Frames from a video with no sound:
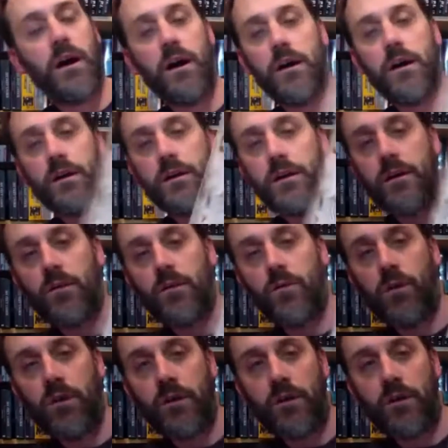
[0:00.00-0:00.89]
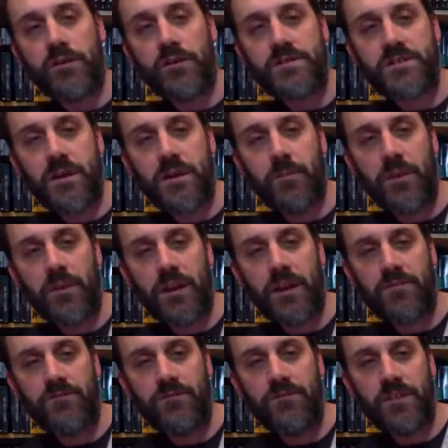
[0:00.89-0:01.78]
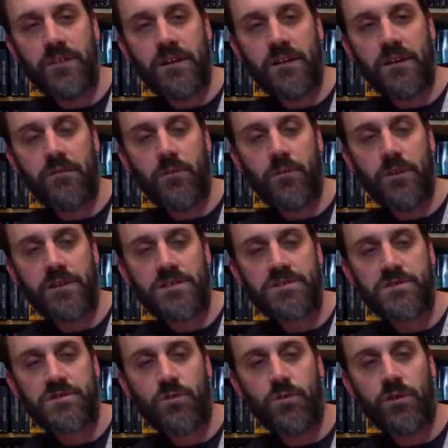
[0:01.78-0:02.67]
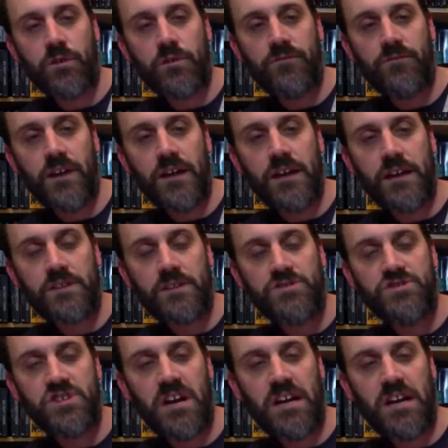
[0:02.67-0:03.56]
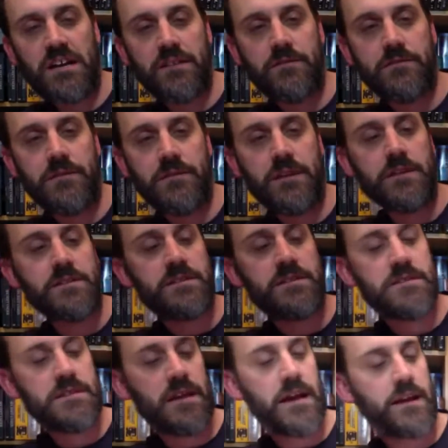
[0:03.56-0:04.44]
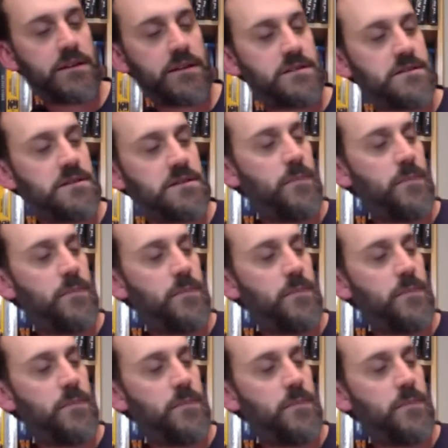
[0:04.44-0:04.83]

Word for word: so much. Or somebody, you know, with a sword fighting giant insects.